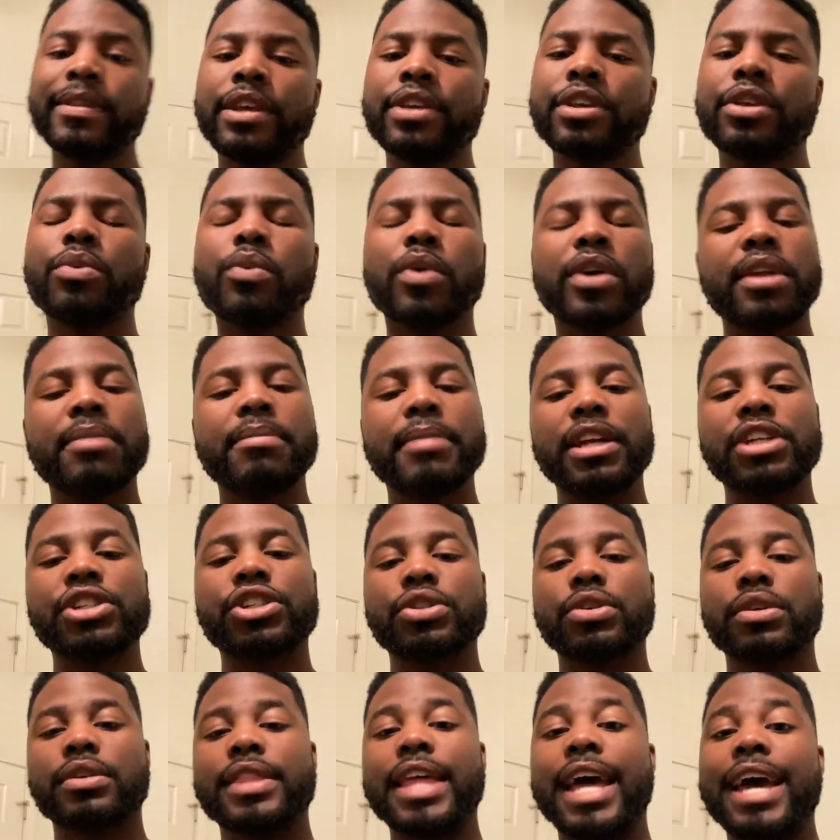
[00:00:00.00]
You want to make
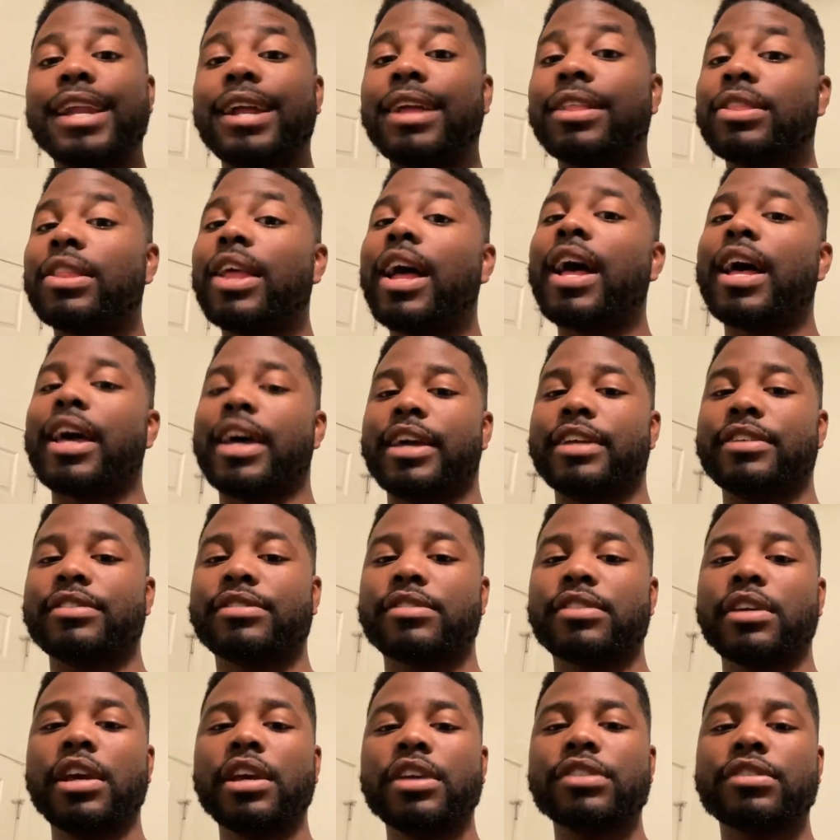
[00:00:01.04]
sure that
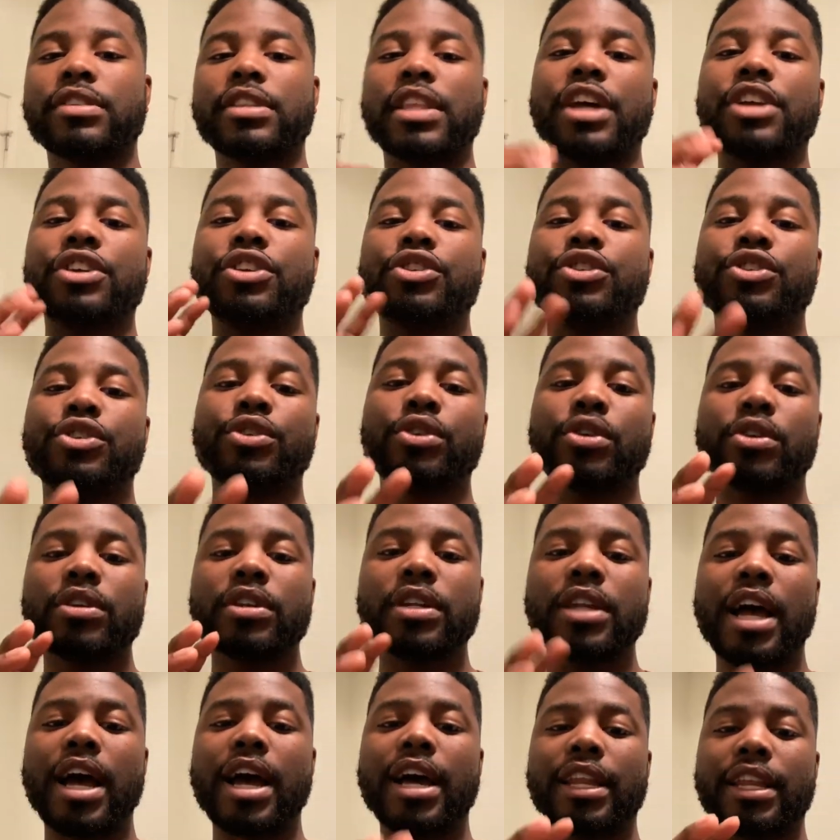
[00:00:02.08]
aligns so that you're
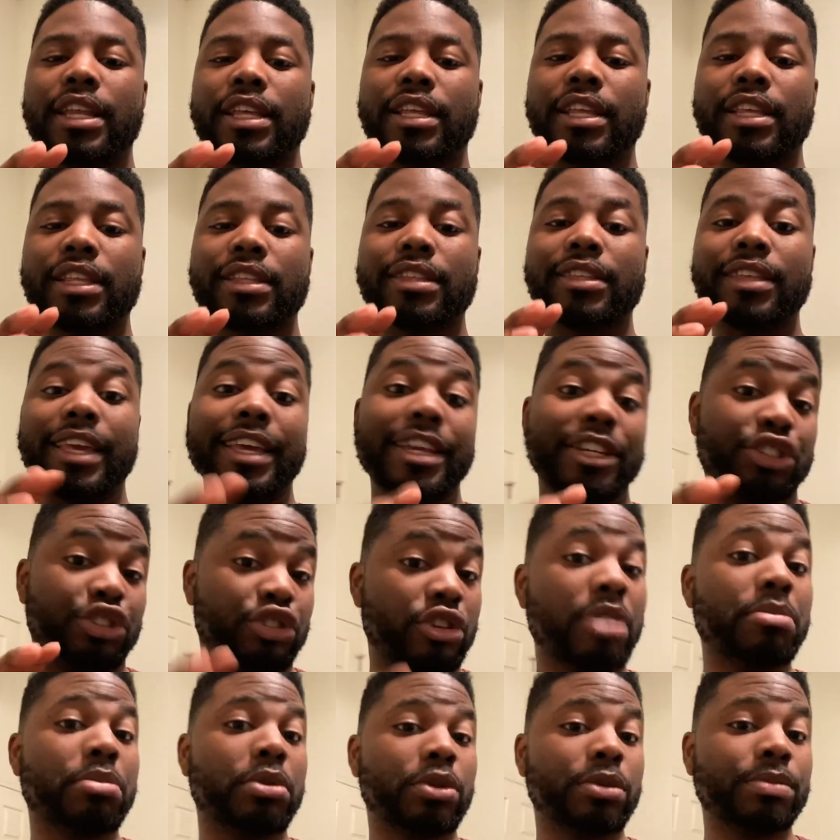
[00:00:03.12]
not in
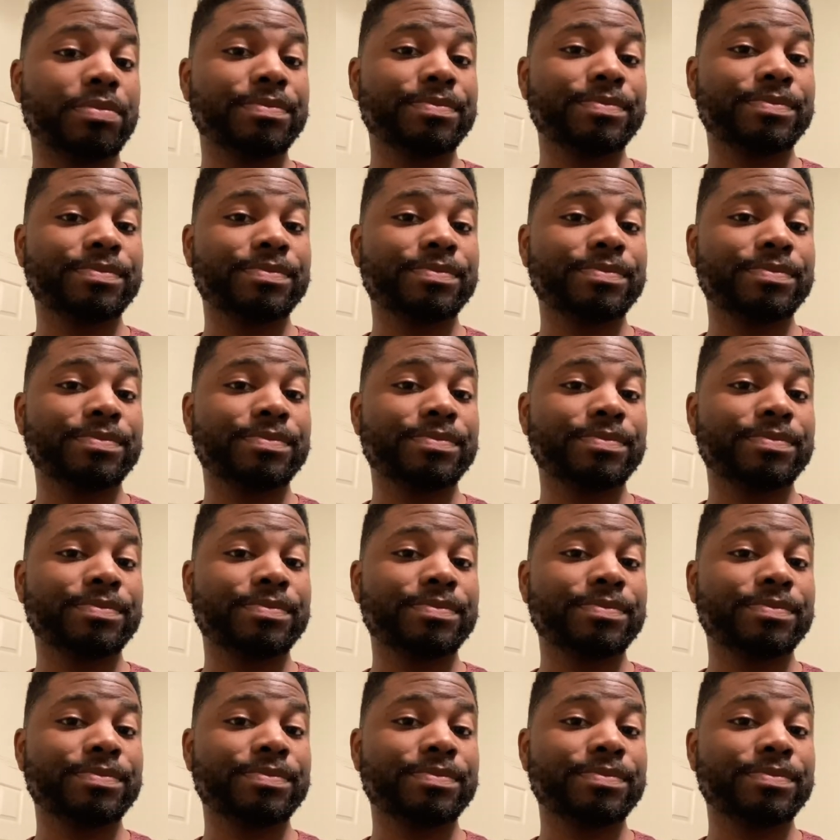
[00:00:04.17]
trouble.